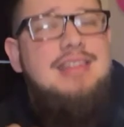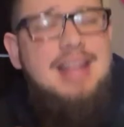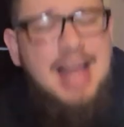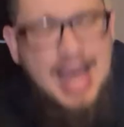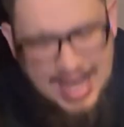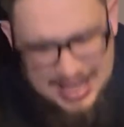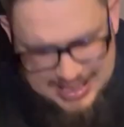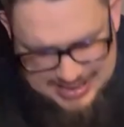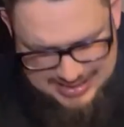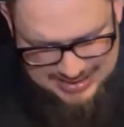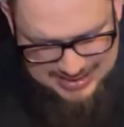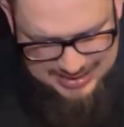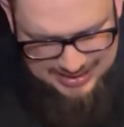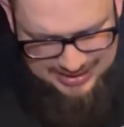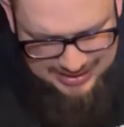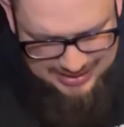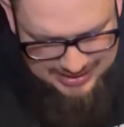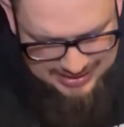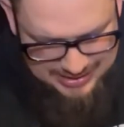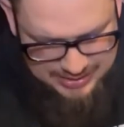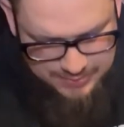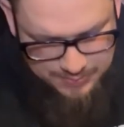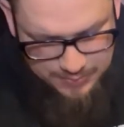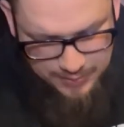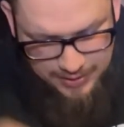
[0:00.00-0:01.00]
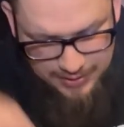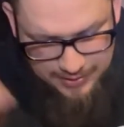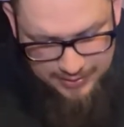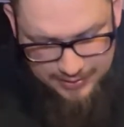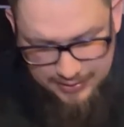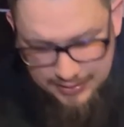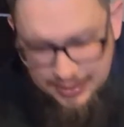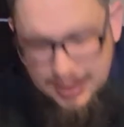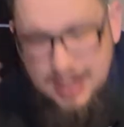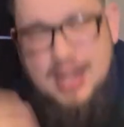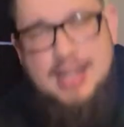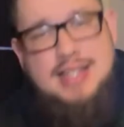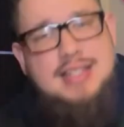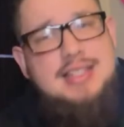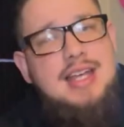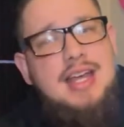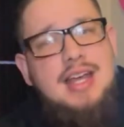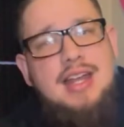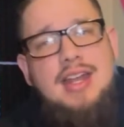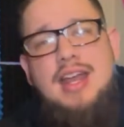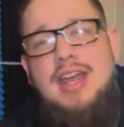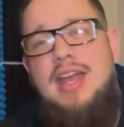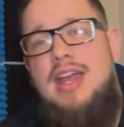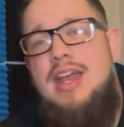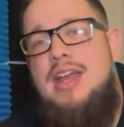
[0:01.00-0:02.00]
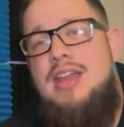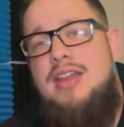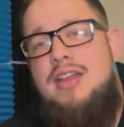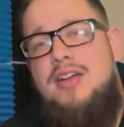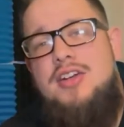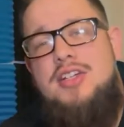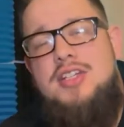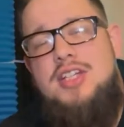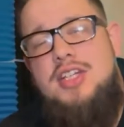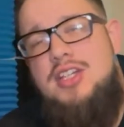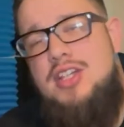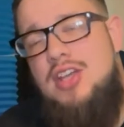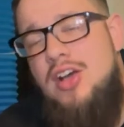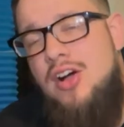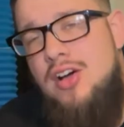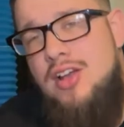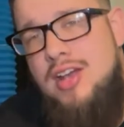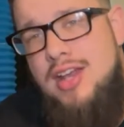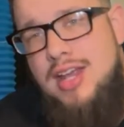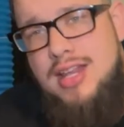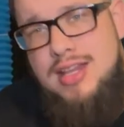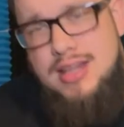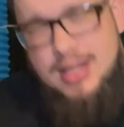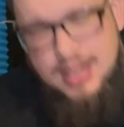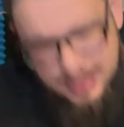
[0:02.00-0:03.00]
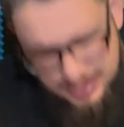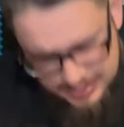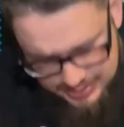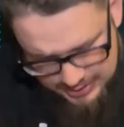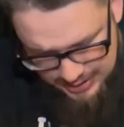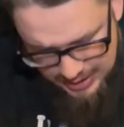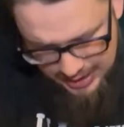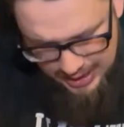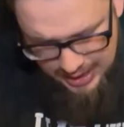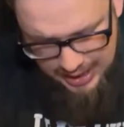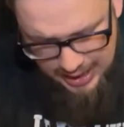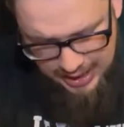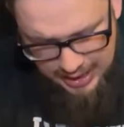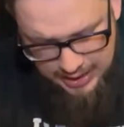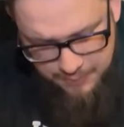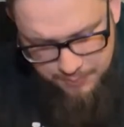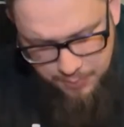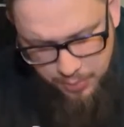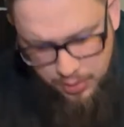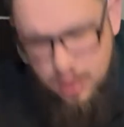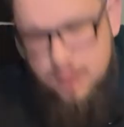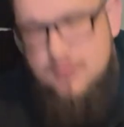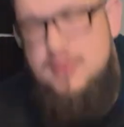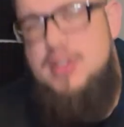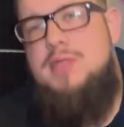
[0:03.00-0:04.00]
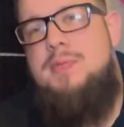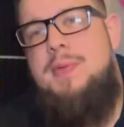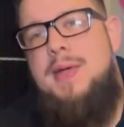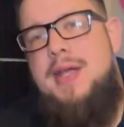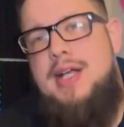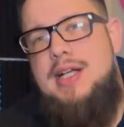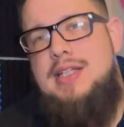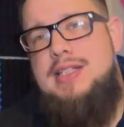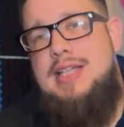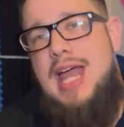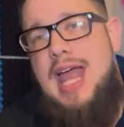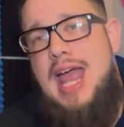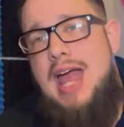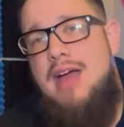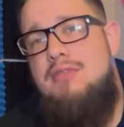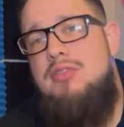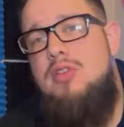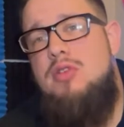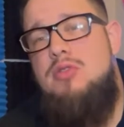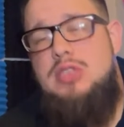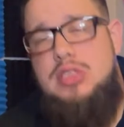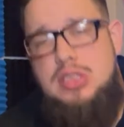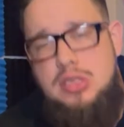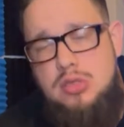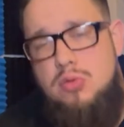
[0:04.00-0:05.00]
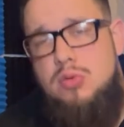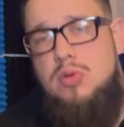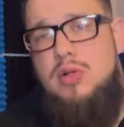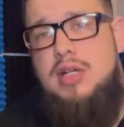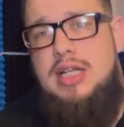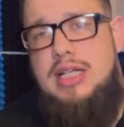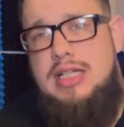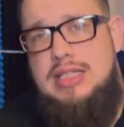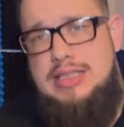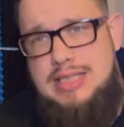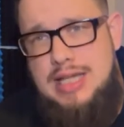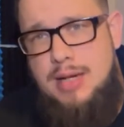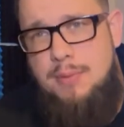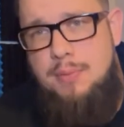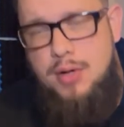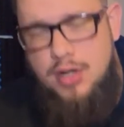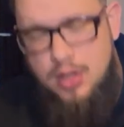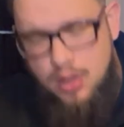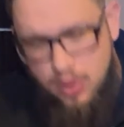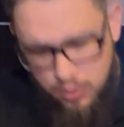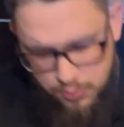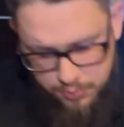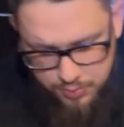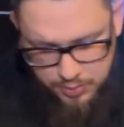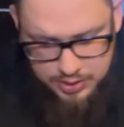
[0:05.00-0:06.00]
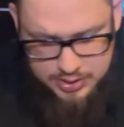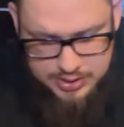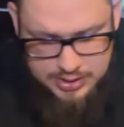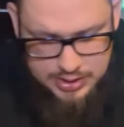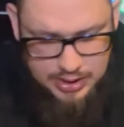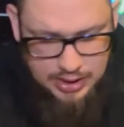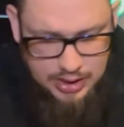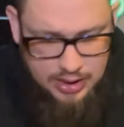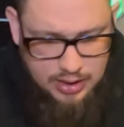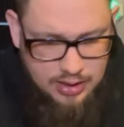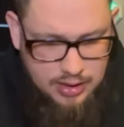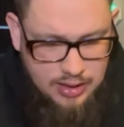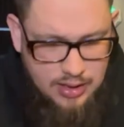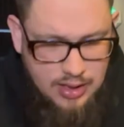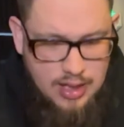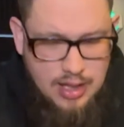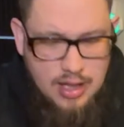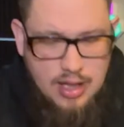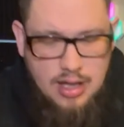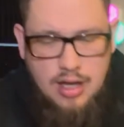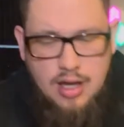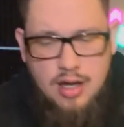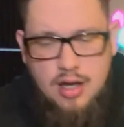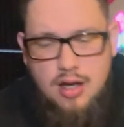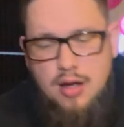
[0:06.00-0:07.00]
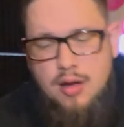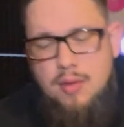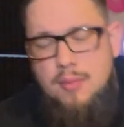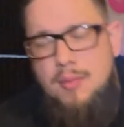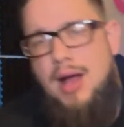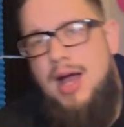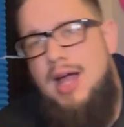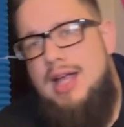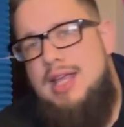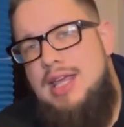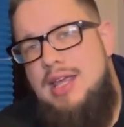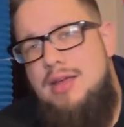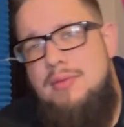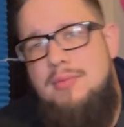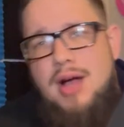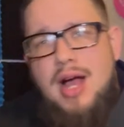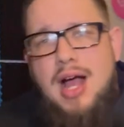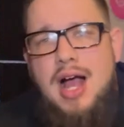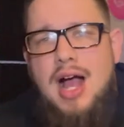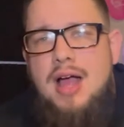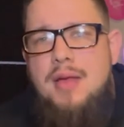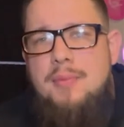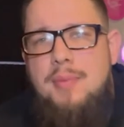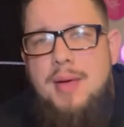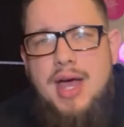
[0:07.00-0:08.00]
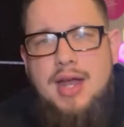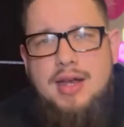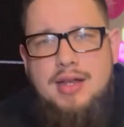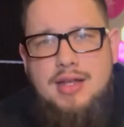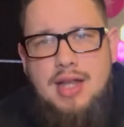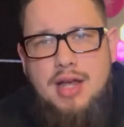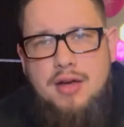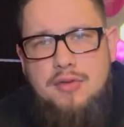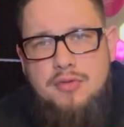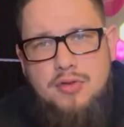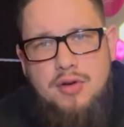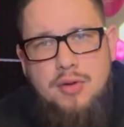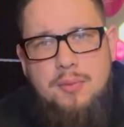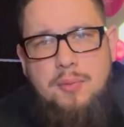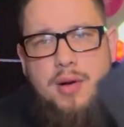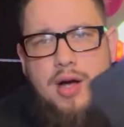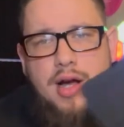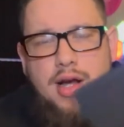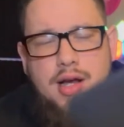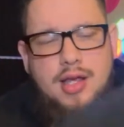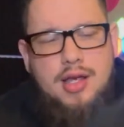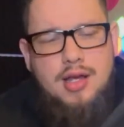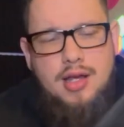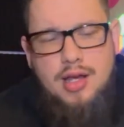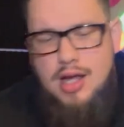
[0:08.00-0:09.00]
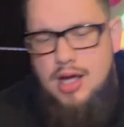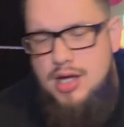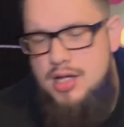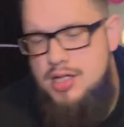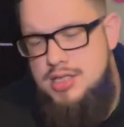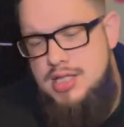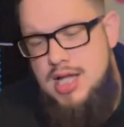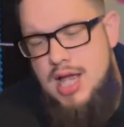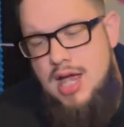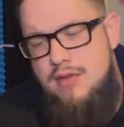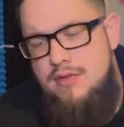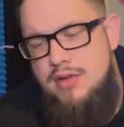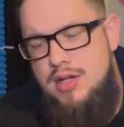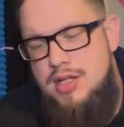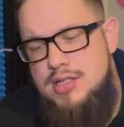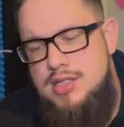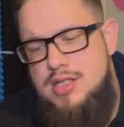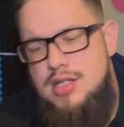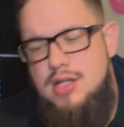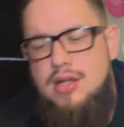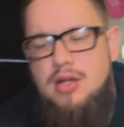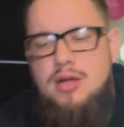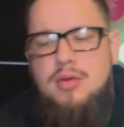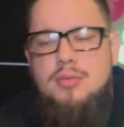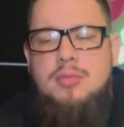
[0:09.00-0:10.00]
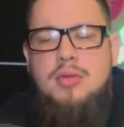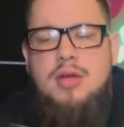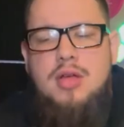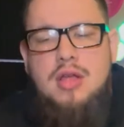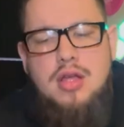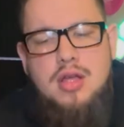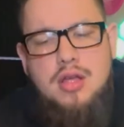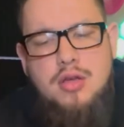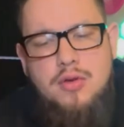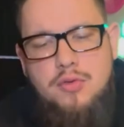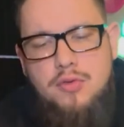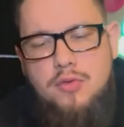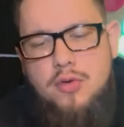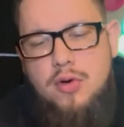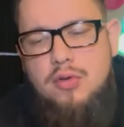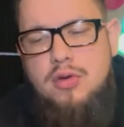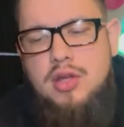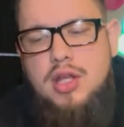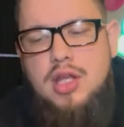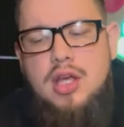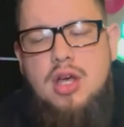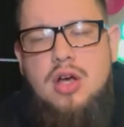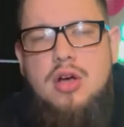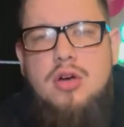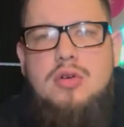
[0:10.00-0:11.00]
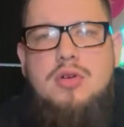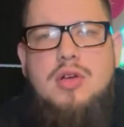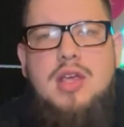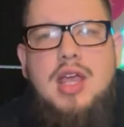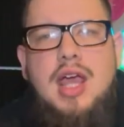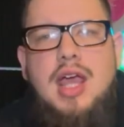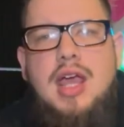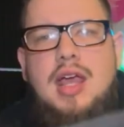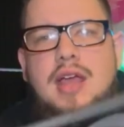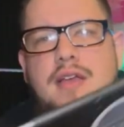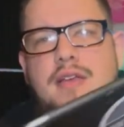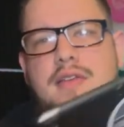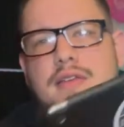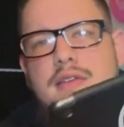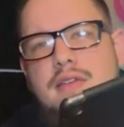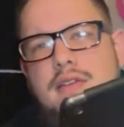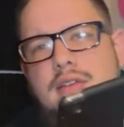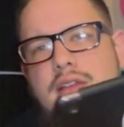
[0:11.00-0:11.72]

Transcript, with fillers: last thing in this pocket. Like I said, there's a ton in this, and part of it's because I have those three separate notebooks in here. Um, I keep my iPad in that front pocket. Now I just have it in some folio case